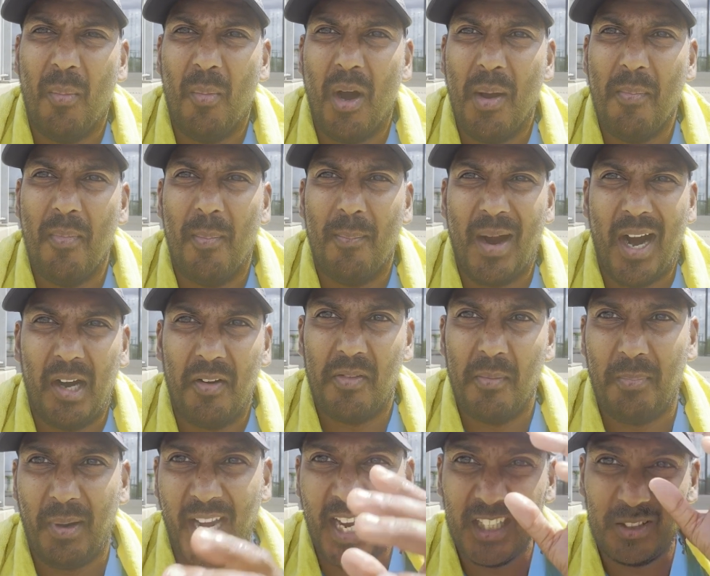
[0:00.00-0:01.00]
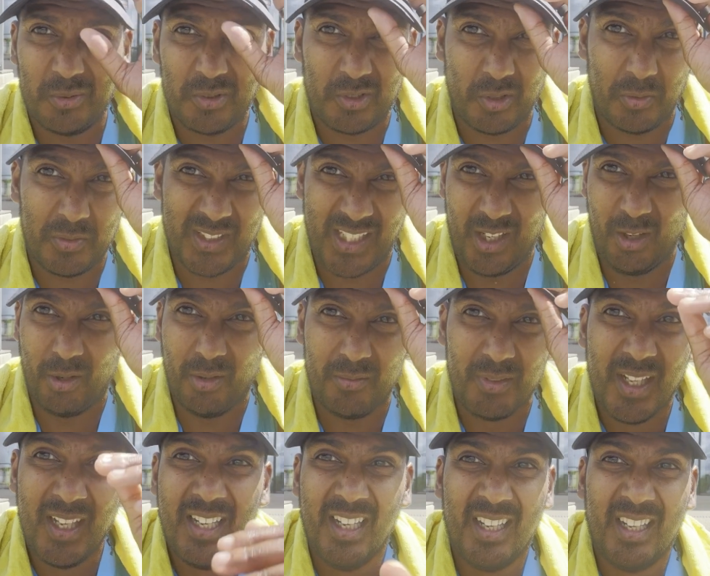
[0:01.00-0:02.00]
My marathon pace was obviously a lot
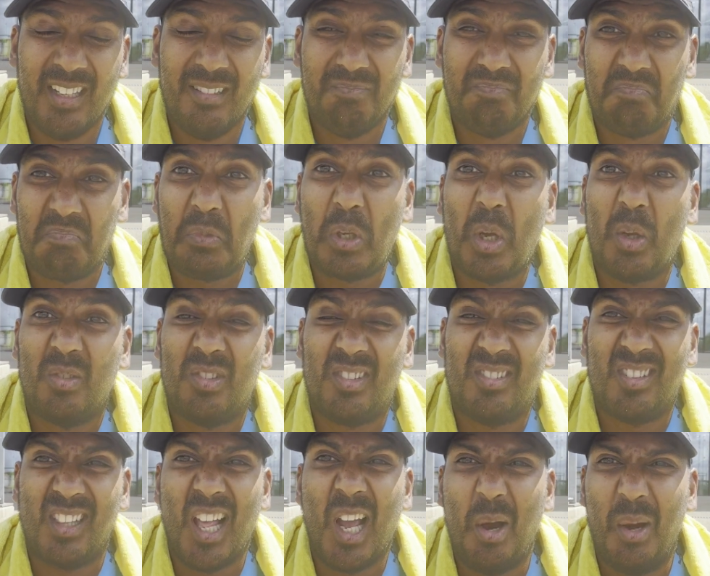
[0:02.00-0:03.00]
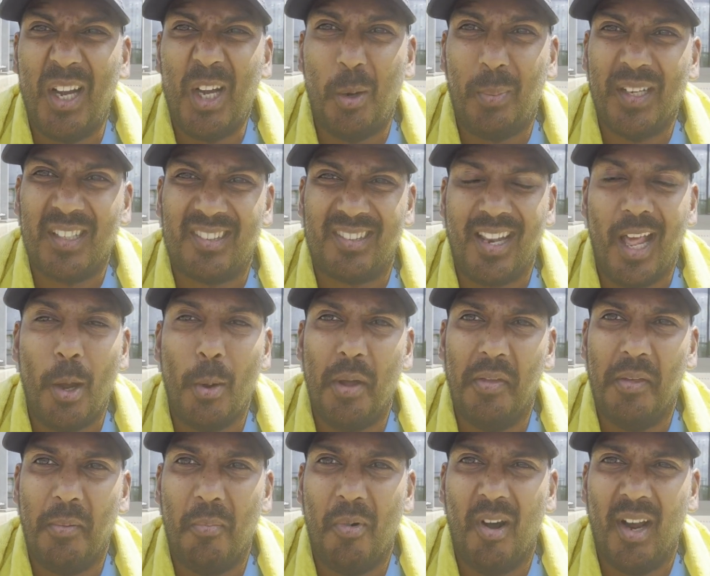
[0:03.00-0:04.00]
slower, a little bit slower
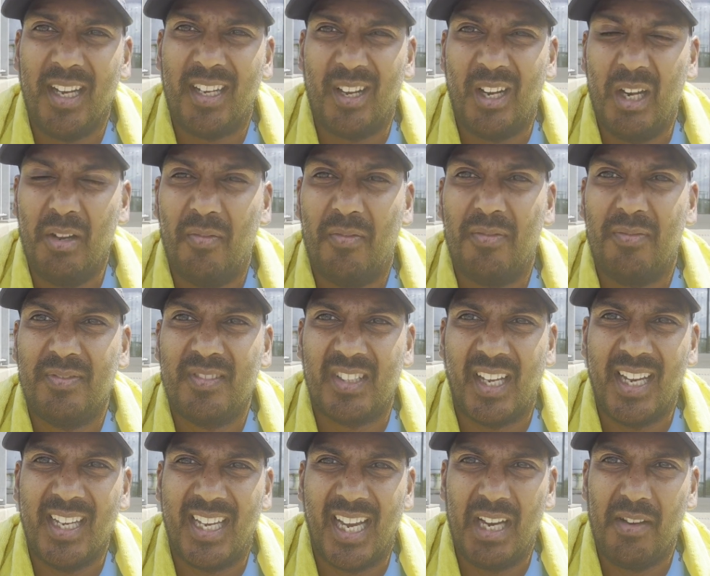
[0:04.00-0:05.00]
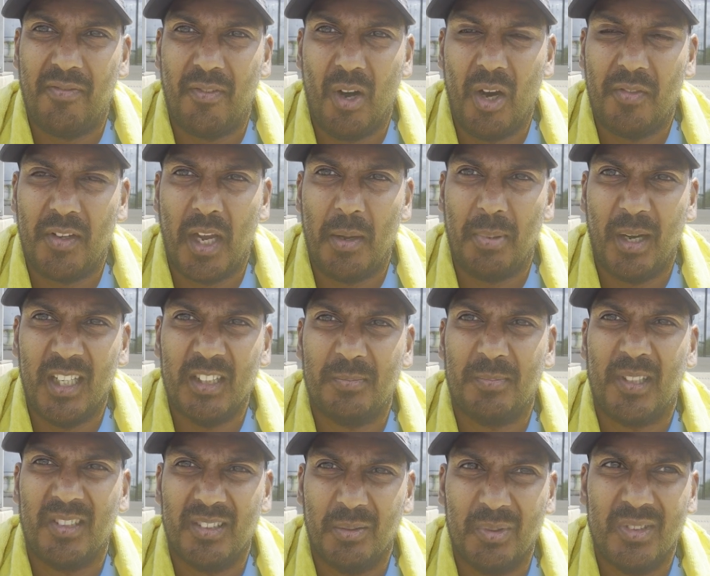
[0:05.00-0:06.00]
than my kind of 10k, 5k pace,
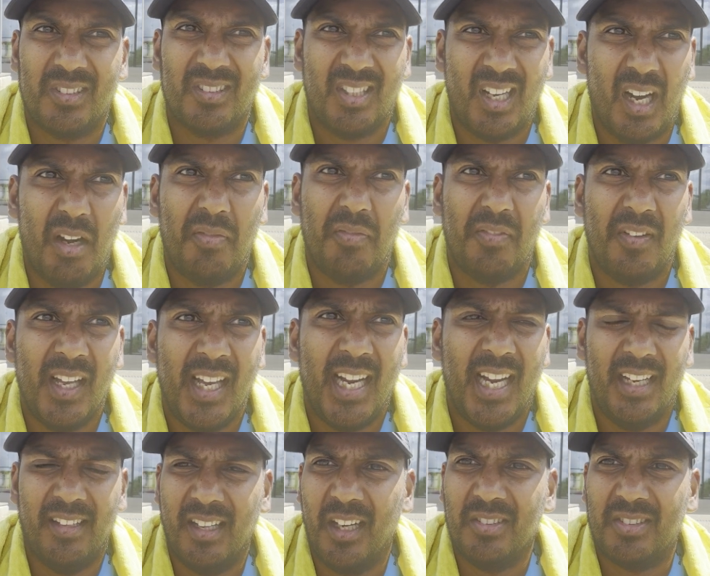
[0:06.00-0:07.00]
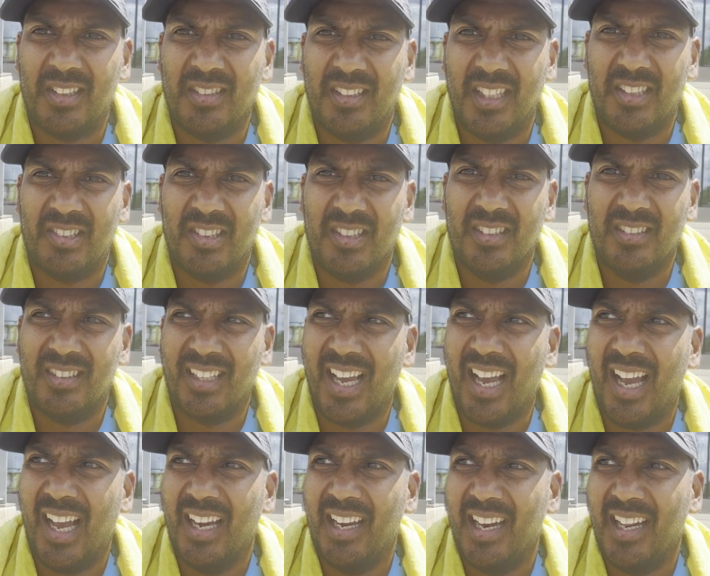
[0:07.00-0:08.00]
because it was tough in those conditions
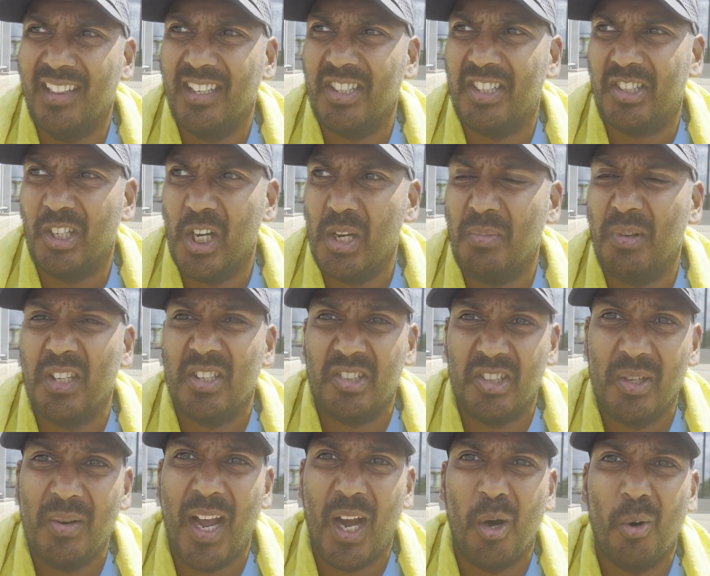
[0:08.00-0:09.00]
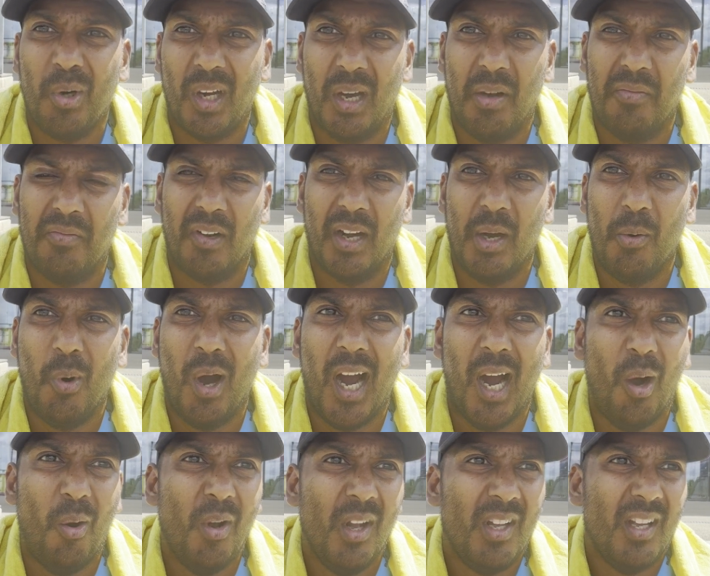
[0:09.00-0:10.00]
and in the shoe, but the shoe held up very
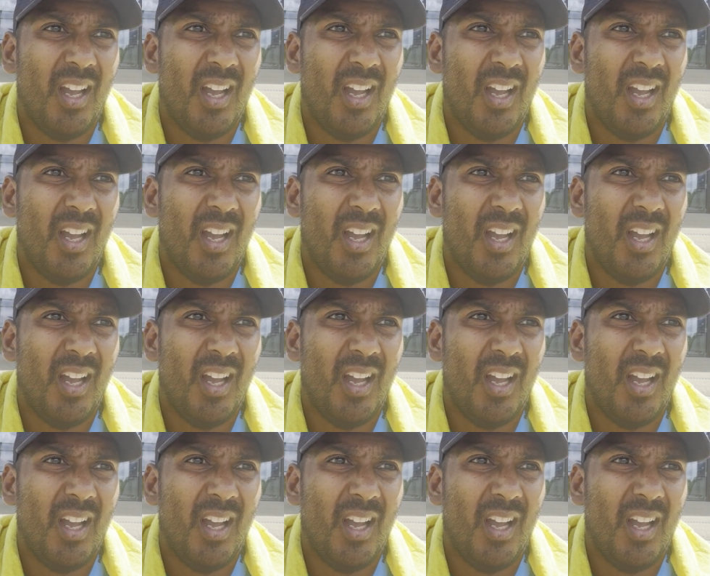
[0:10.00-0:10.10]
well.